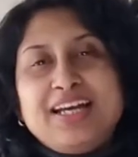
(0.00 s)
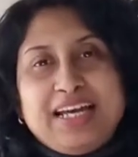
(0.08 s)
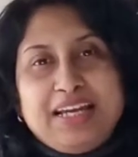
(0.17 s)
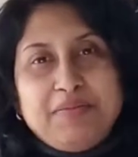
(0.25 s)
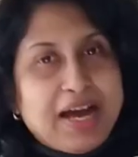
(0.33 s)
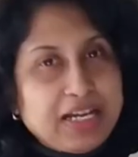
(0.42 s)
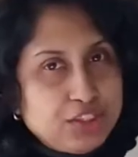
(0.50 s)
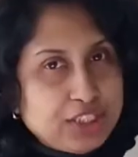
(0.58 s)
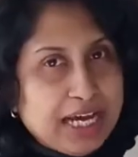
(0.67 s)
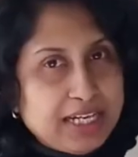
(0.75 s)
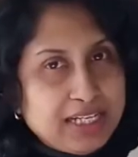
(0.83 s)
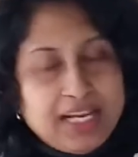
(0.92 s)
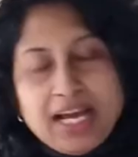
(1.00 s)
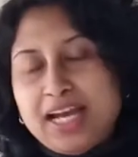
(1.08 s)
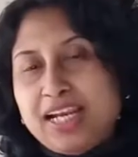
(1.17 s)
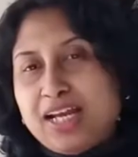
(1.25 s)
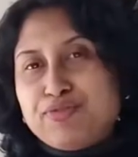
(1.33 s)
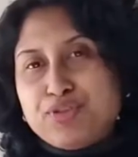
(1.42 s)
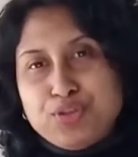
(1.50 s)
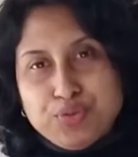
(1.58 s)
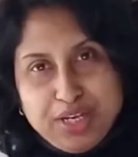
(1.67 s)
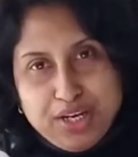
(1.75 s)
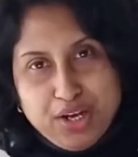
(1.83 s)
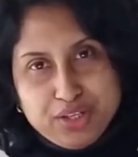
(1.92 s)
In my channel, I love to do
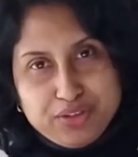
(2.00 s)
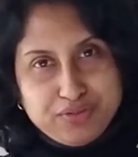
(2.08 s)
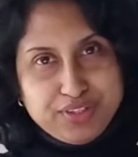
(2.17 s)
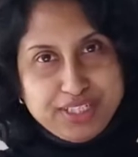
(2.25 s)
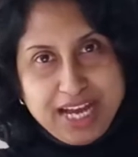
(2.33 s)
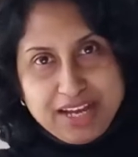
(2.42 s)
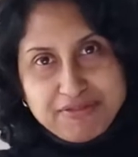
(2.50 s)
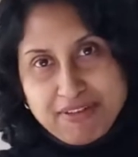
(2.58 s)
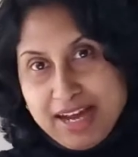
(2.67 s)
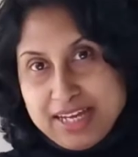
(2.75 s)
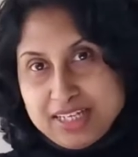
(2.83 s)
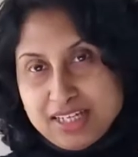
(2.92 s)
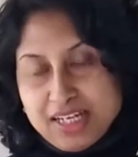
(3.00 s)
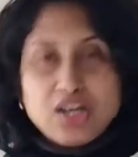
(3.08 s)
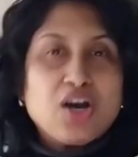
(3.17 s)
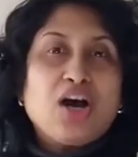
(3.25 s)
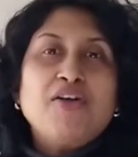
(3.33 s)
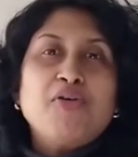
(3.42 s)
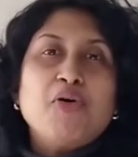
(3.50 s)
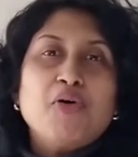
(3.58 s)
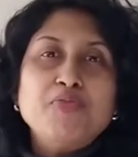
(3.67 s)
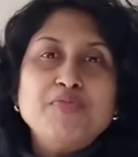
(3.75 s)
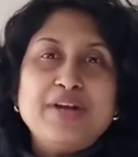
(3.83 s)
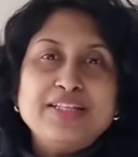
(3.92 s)
a lot of DIY, decor,
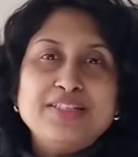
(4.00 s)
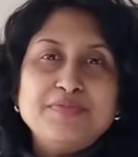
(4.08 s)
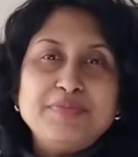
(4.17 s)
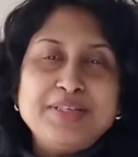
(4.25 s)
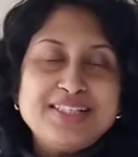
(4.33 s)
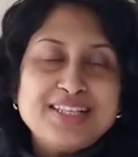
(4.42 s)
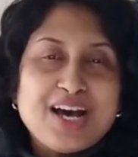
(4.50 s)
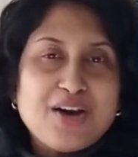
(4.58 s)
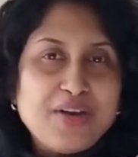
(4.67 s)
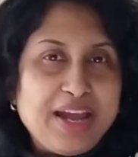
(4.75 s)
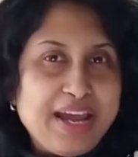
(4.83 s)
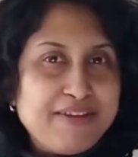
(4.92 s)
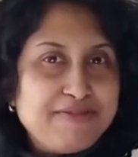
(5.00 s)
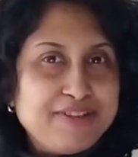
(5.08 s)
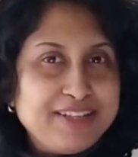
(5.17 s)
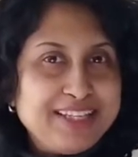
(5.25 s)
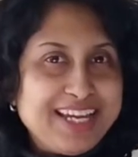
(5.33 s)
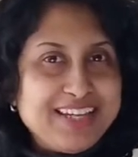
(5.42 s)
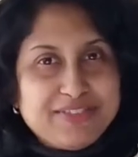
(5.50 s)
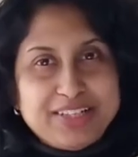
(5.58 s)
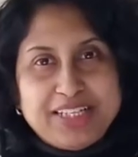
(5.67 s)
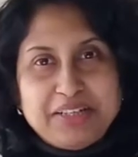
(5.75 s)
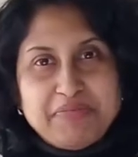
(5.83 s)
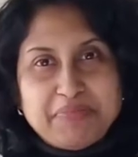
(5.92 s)
home recipes, everything
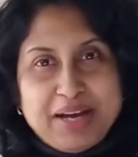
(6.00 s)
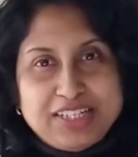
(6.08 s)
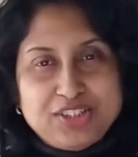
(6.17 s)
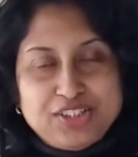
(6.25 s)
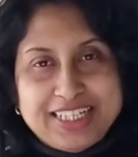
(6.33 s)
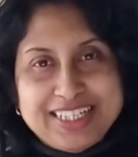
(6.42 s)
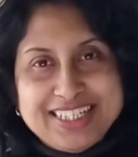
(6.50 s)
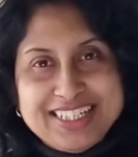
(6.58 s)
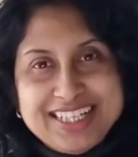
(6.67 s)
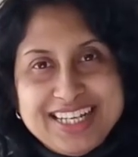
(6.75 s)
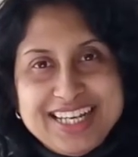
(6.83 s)
within budget.